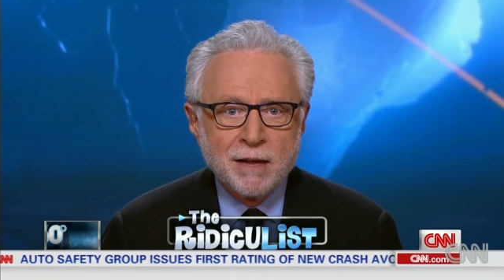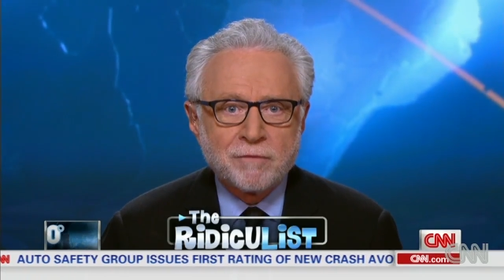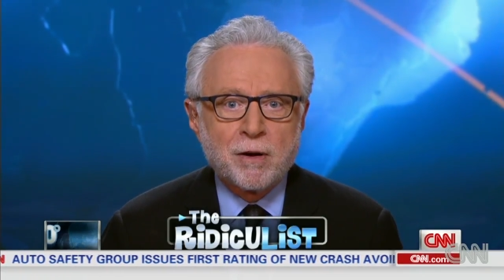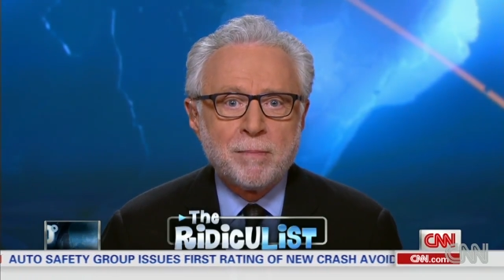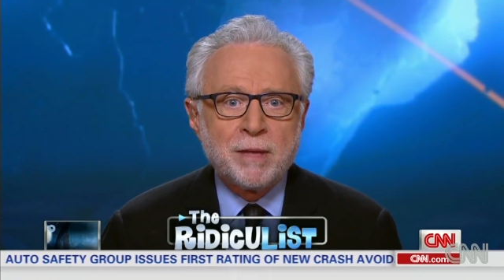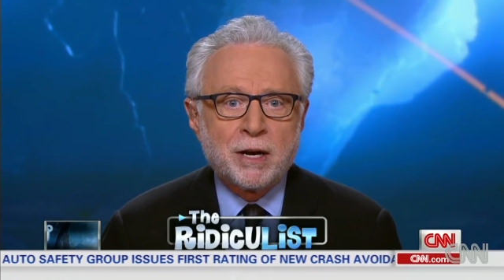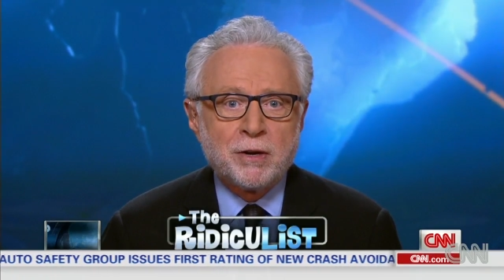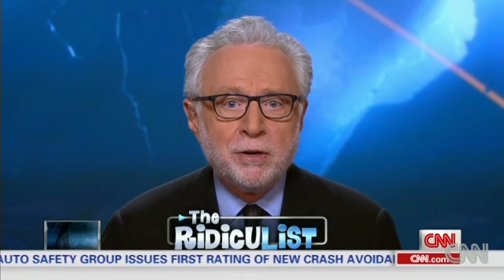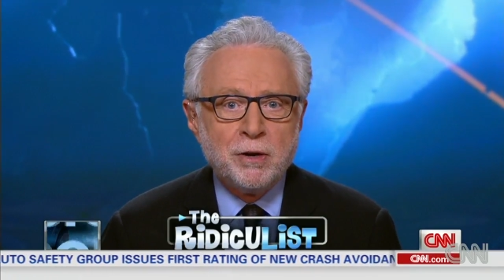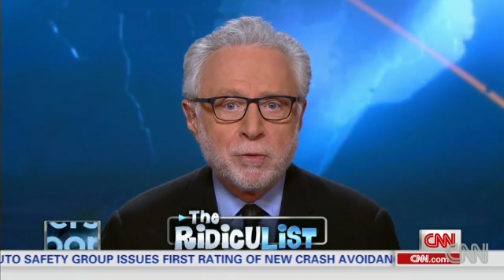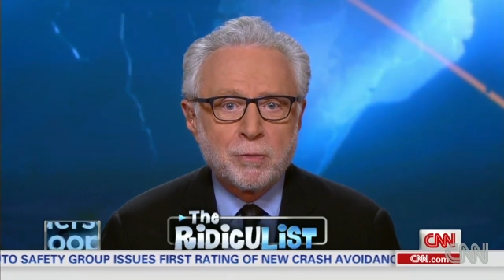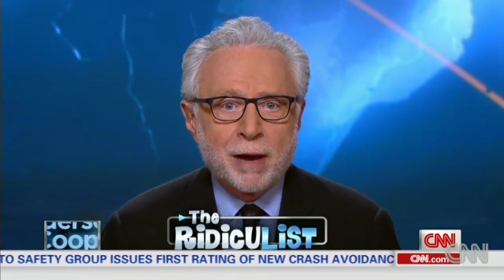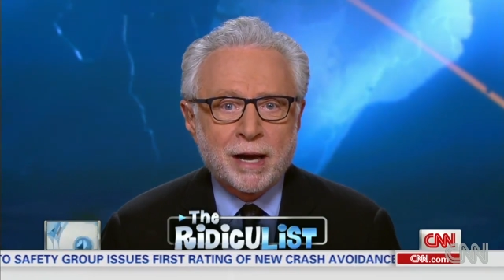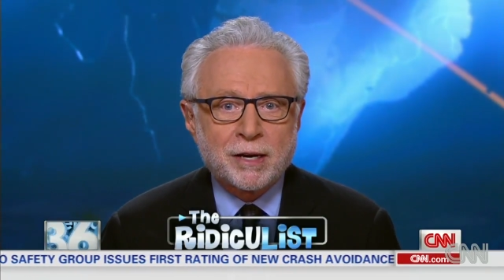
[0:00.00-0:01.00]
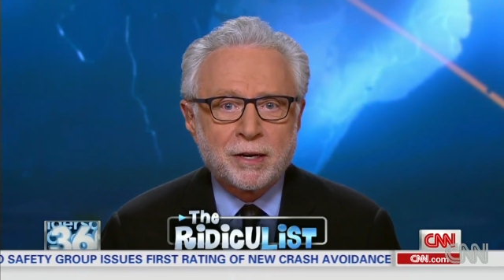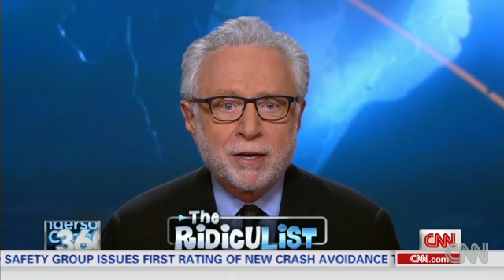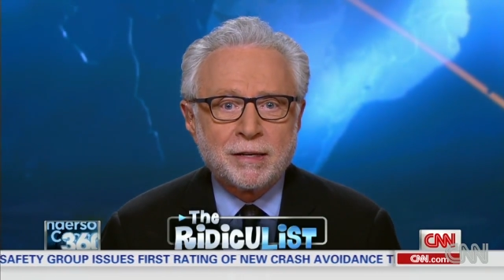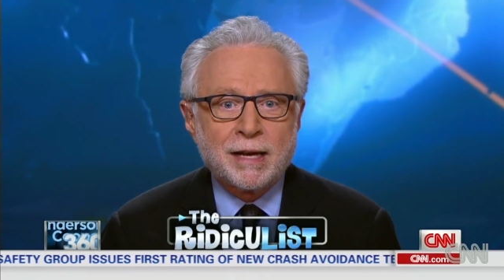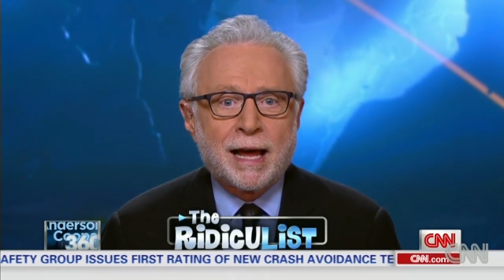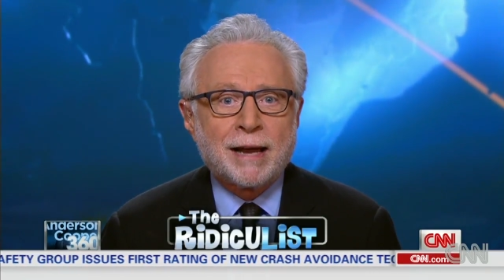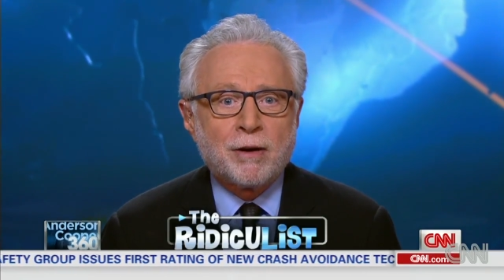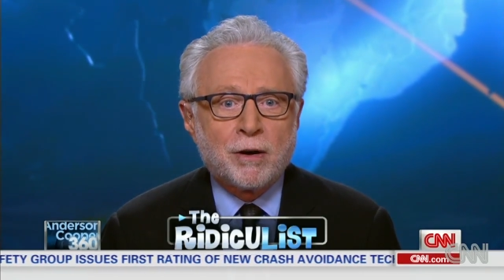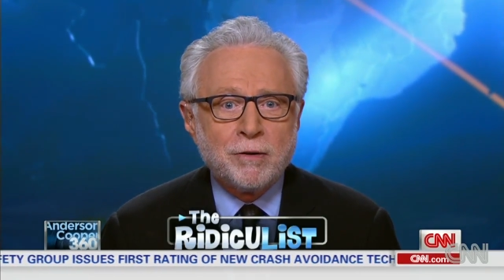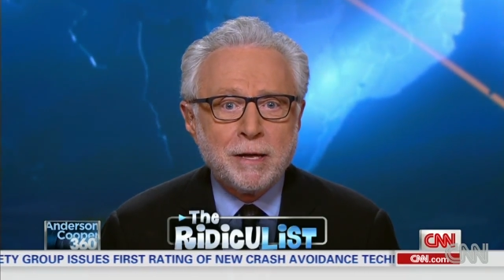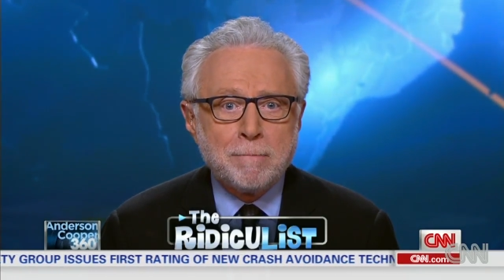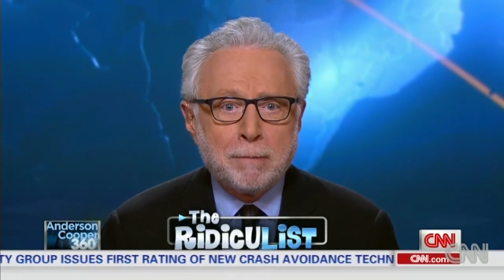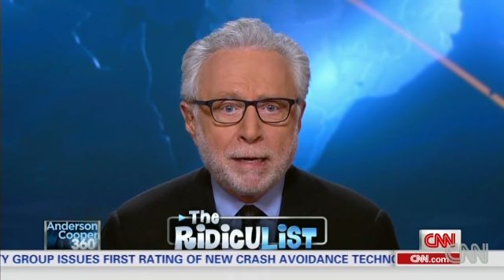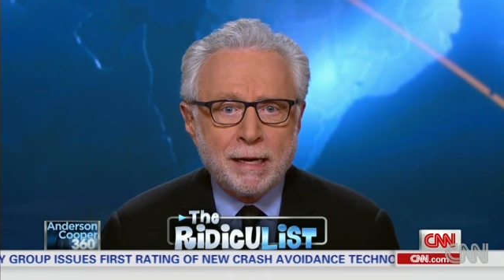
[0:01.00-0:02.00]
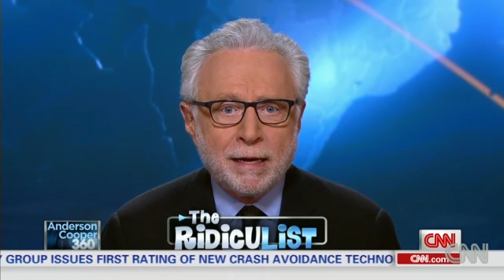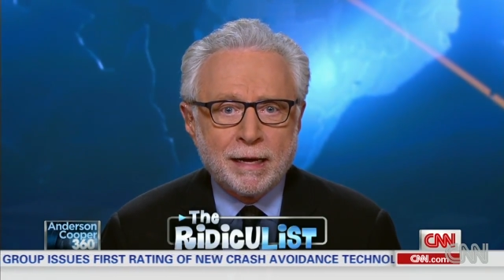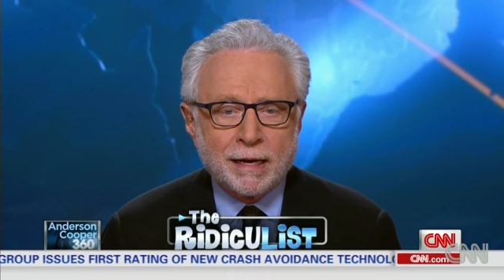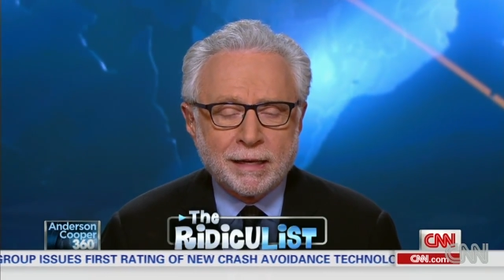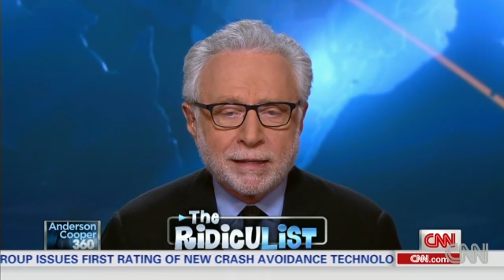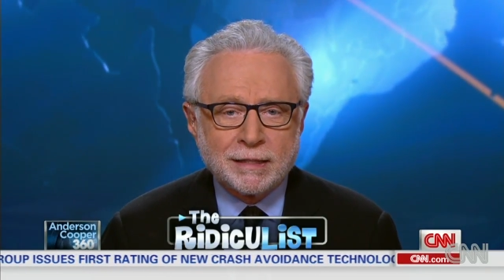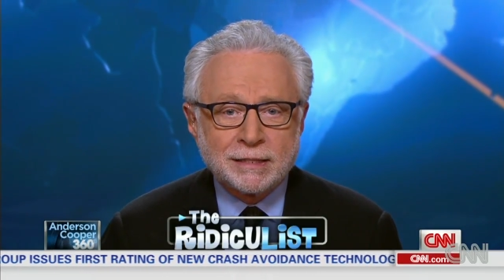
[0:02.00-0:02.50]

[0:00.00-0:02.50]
from their new record on Oni Pond.